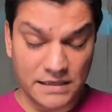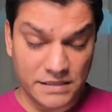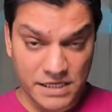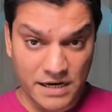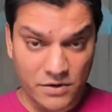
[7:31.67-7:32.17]

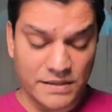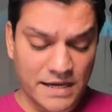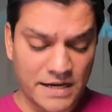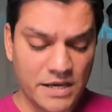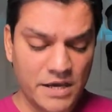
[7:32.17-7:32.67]
check on
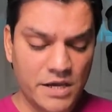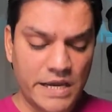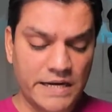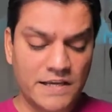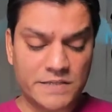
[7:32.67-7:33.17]
that,
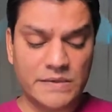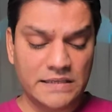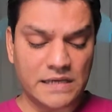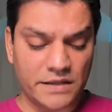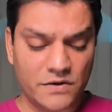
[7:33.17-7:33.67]
it gives me
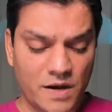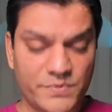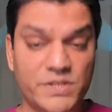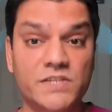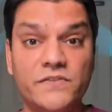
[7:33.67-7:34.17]
these other
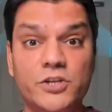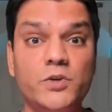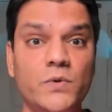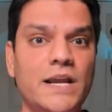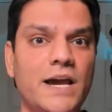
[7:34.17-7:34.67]
options which
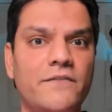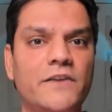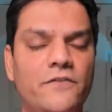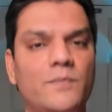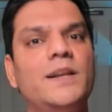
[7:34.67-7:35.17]
you and I are very
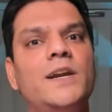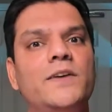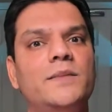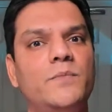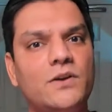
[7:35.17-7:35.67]
familiar
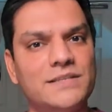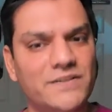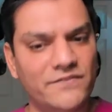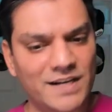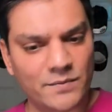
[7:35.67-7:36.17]
with because it's
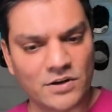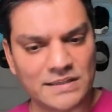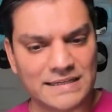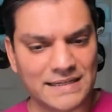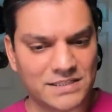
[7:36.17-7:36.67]
available on
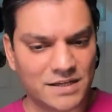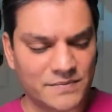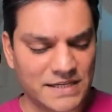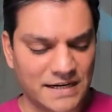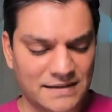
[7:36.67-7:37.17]
the desktop
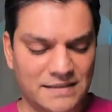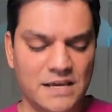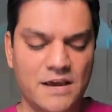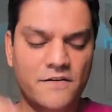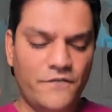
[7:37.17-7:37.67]
side.
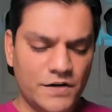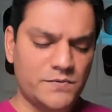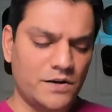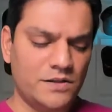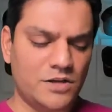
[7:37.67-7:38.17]
First
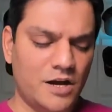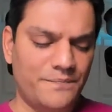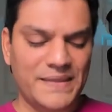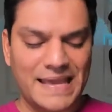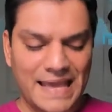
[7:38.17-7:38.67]
one on the
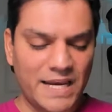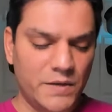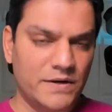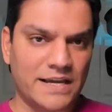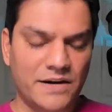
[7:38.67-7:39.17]
top,
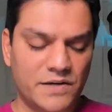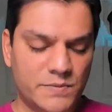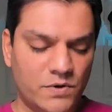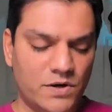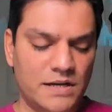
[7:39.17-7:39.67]
anyone can
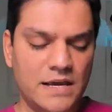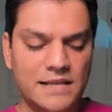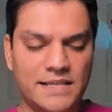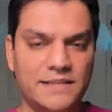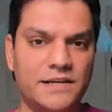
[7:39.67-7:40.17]
respond.
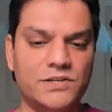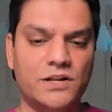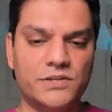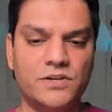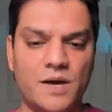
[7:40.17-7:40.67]
Then there's
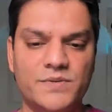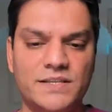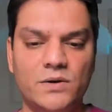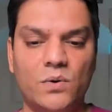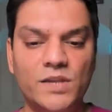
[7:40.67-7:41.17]
also the option
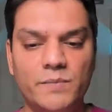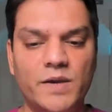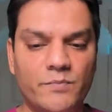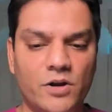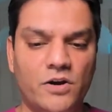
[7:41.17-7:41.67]
that only
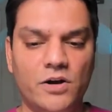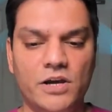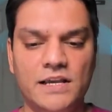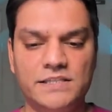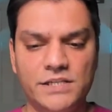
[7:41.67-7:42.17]
people or
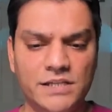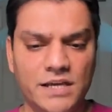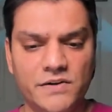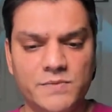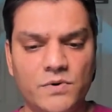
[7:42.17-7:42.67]
organization can
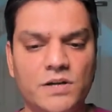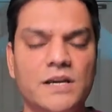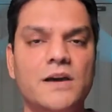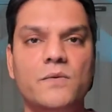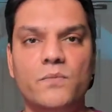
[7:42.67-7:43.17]
respond.
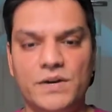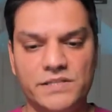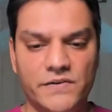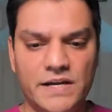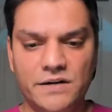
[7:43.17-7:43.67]
What is
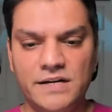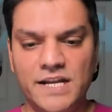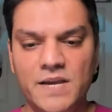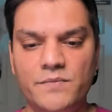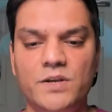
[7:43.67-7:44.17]
the record
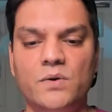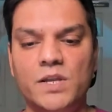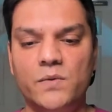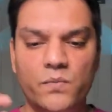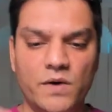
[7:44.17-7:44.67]
name? You know,
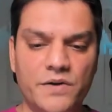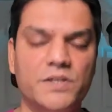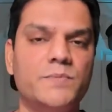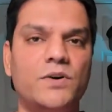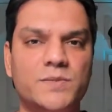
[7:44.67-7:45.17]
only one
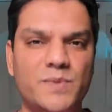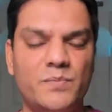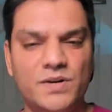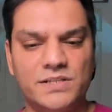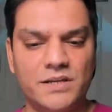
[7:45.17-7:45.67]
response per
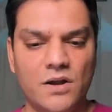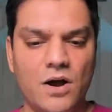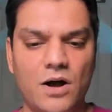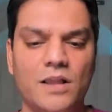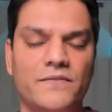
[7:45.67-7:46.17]
person,
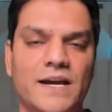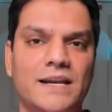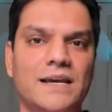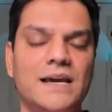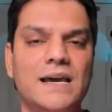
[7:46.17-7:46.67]
all of
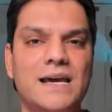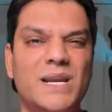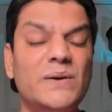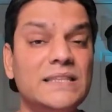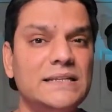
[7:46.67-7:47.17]
that.
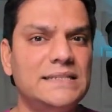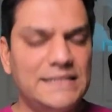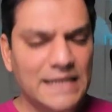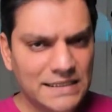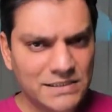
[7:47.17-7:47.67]
Now in the
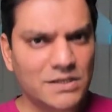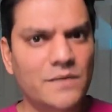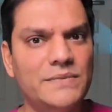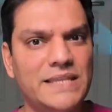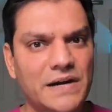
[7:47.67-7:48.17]

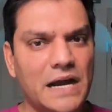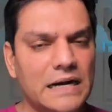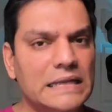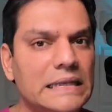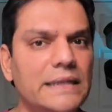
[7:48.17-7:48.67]
desktop, there are
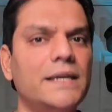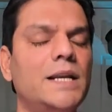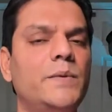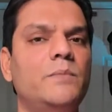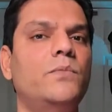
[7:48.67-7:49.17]
a little
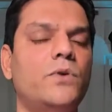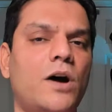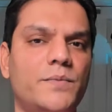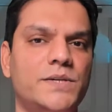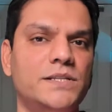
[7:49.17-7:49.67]
bit more
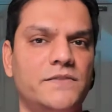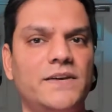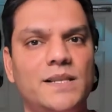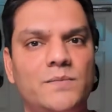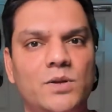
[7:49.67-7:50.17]
options
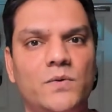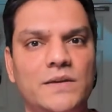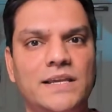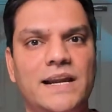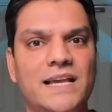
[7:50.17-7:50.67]
available over
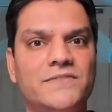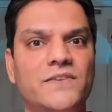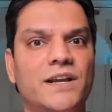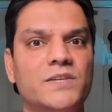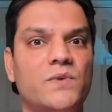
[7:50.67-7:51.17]
there as
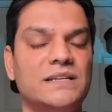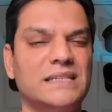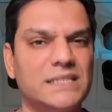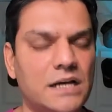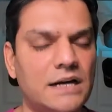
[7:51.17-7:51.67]
far as what is the
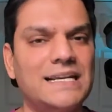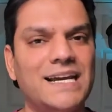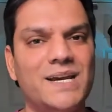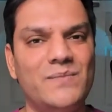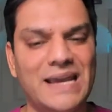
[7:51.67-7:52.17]
start
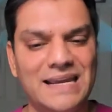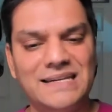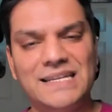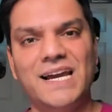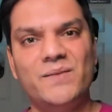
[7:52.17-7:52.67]
time,
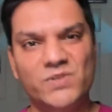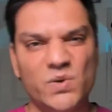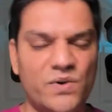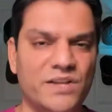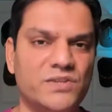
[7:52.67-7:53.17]
end time,
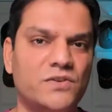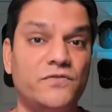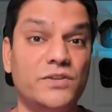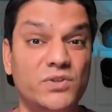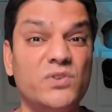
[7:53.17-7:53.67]
so on and so
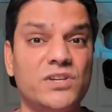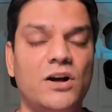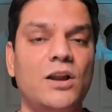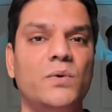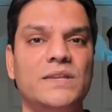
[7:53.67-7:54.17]
forth. Those are
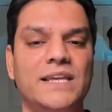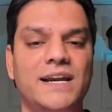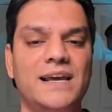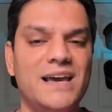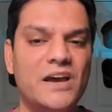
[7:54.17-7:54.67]
all over
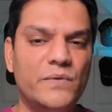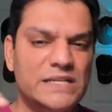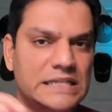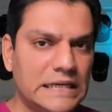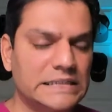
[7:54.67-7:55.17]
there
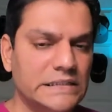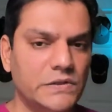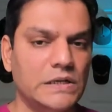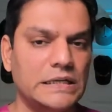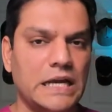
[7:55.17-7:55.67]
which doesn't
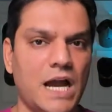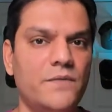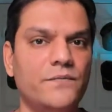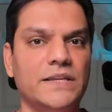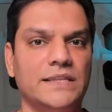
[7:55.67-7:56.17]
really
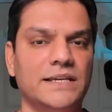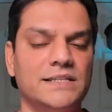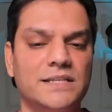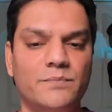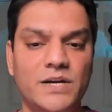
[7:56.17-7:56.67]
come with
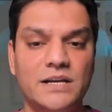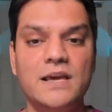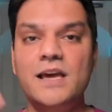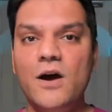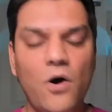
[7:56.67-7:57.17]
this. But
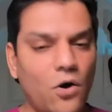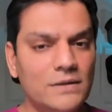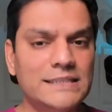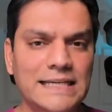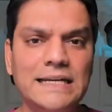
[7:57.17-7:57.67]
all
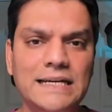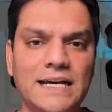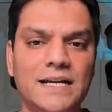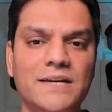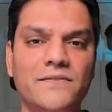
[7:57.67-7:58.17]
said and
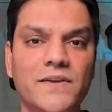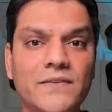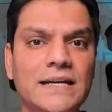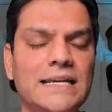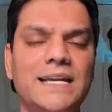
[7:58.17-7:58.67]
done, we
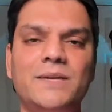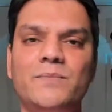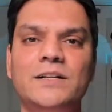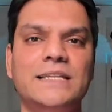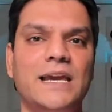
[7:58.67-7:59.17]
went ahead and
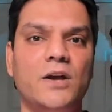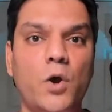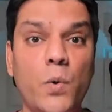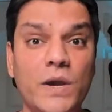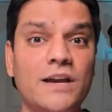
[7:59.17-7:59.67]
built a
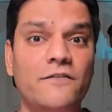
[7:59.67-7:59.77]
quick